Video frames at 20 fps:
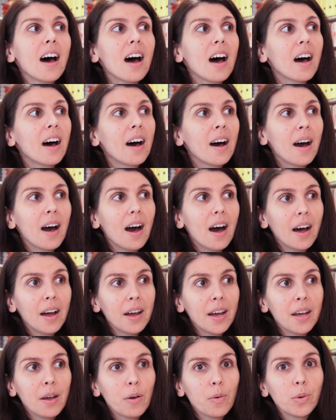
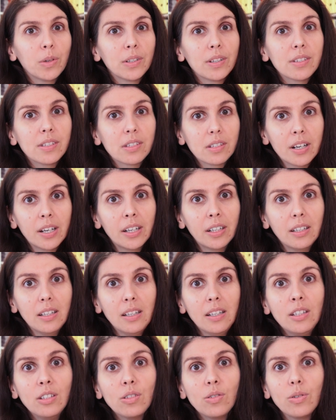I will start
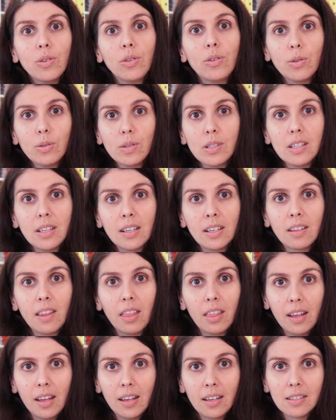introducing
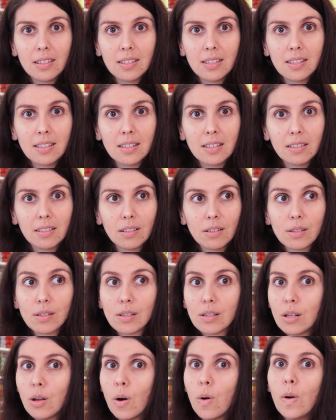things
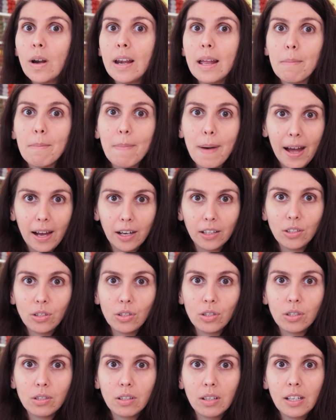slowly back
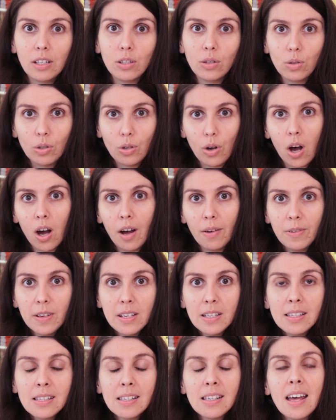into the
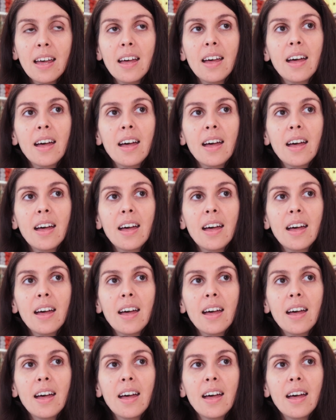office.